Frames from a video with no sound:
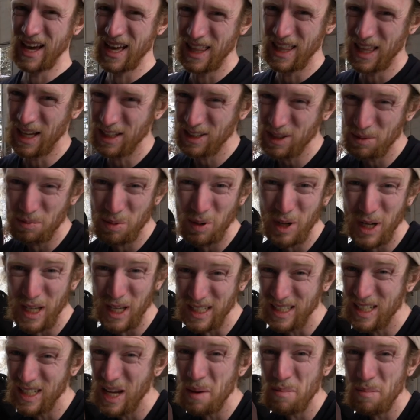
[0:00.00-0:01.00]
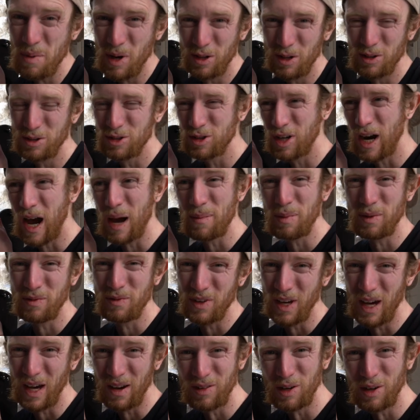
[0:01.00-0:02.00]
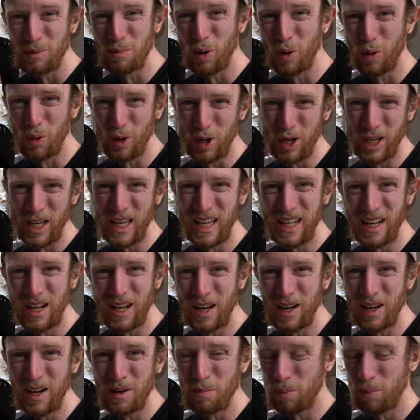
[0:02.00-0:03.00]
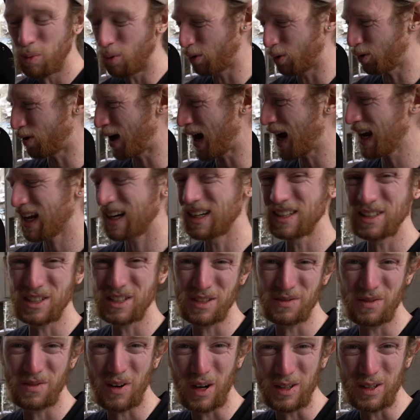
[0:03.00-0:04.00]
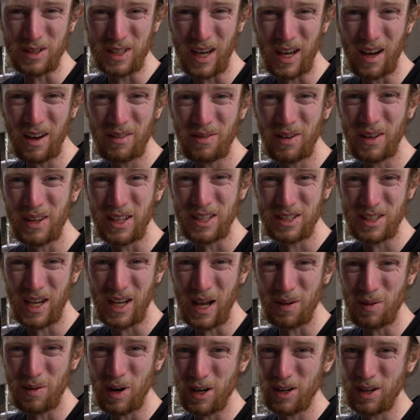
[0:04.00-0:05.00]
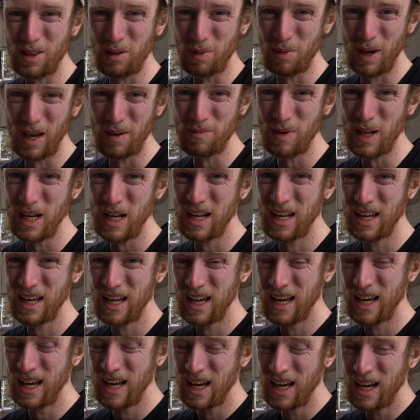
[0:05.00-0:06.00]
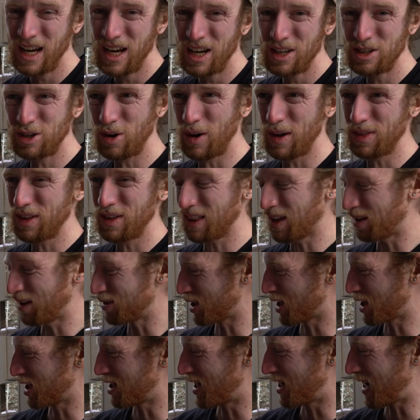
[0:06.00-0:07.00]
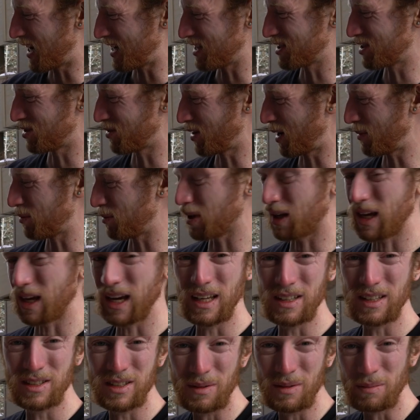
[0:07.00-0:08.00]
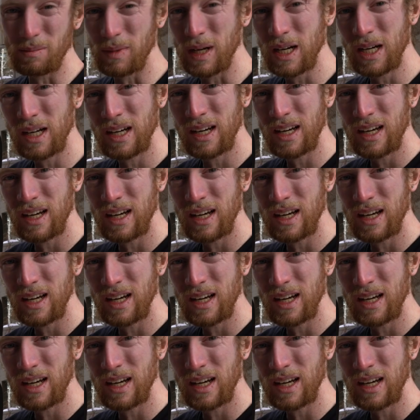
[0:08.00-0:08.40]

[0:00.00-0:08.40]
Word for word: That's a pretty typical drop if you have your board in a board rack and it just falls off on the sidewalk or the pavement. So I think that was a good test to replicate some